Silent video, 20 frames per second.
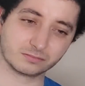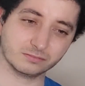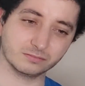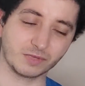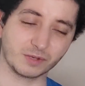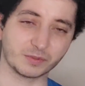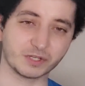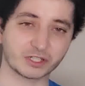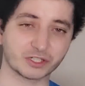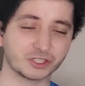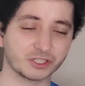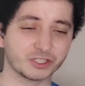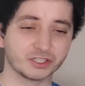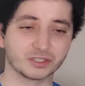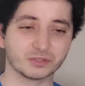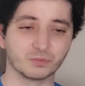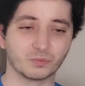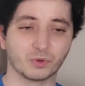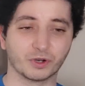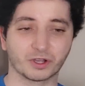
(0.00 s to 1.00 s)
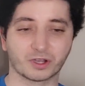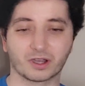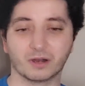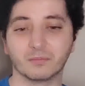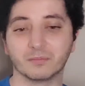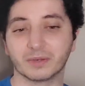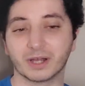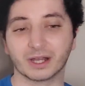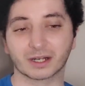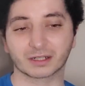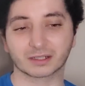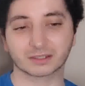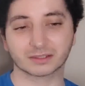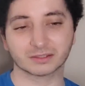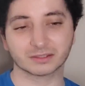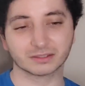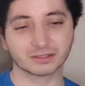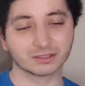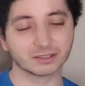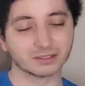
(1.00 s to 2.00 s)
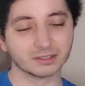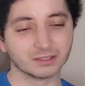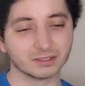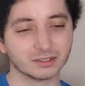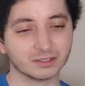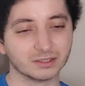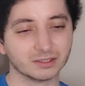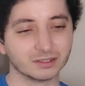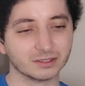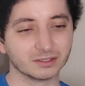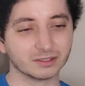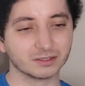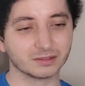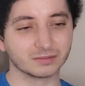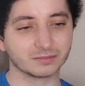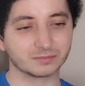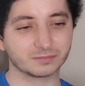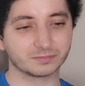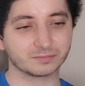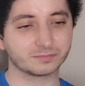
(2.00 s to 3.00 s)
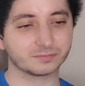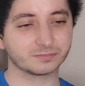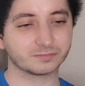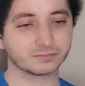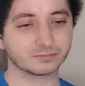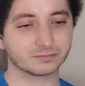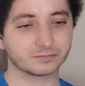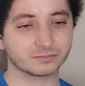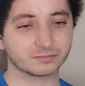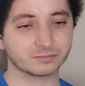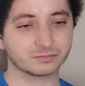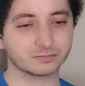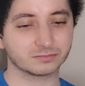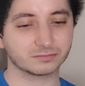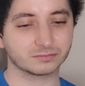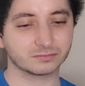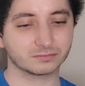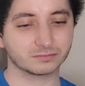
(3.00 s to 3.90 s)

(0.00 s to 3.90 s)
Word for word: Maybe that she doesn't want to come back. I think I might be in love with him.